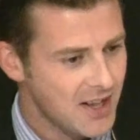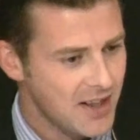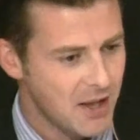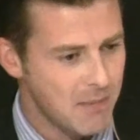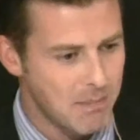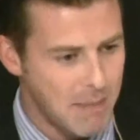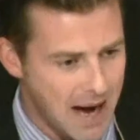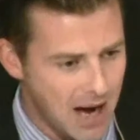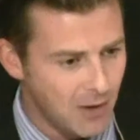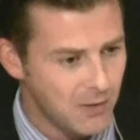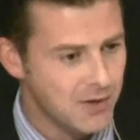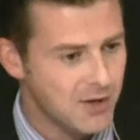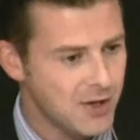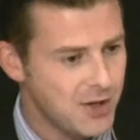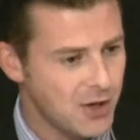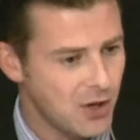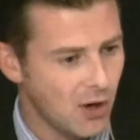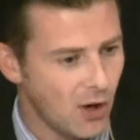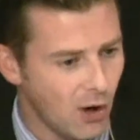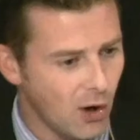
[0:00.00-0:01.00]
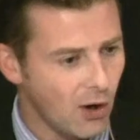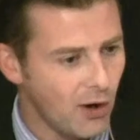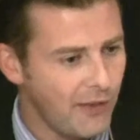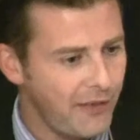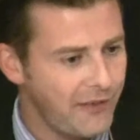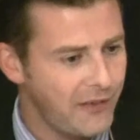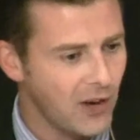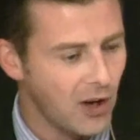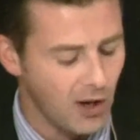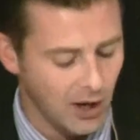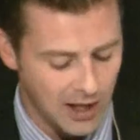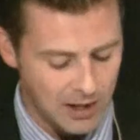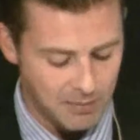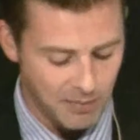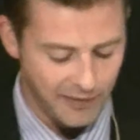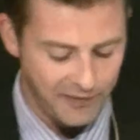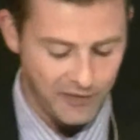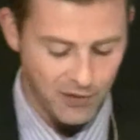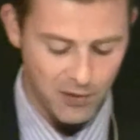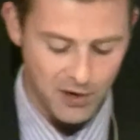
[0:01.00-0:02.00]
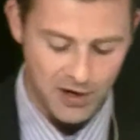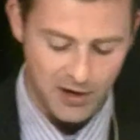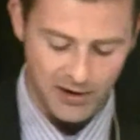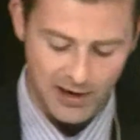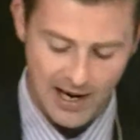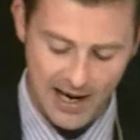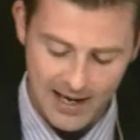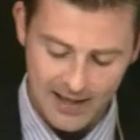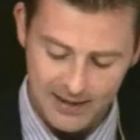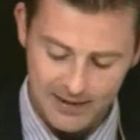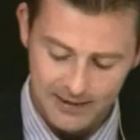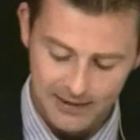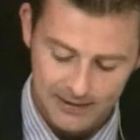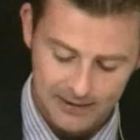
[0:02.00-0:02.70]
The mountains are all falling before your eyes.